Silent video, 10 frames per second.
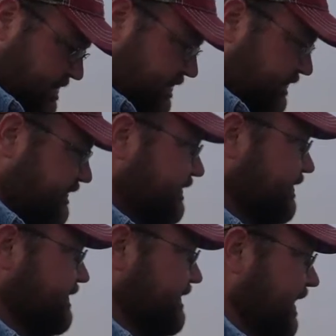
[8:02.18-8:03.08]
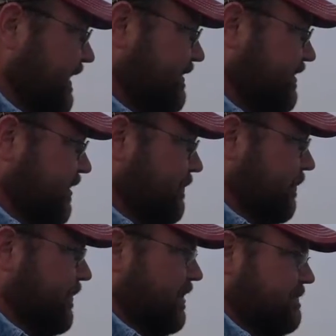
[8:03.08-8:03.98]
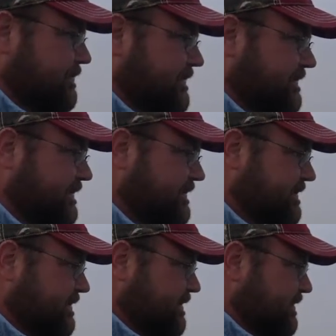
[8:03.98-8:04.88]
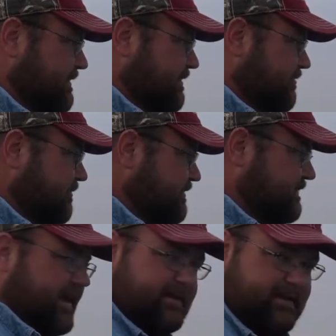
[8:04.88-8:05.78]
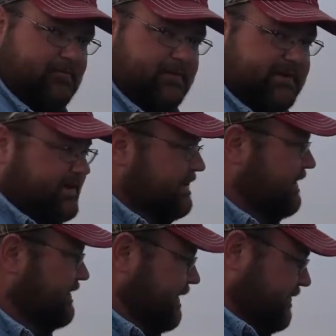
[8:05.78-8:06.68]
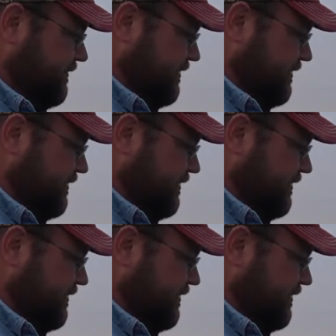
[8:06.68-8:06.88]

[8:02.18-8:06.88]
this is a good sign. Couple bumps. We just got to get one to connect on the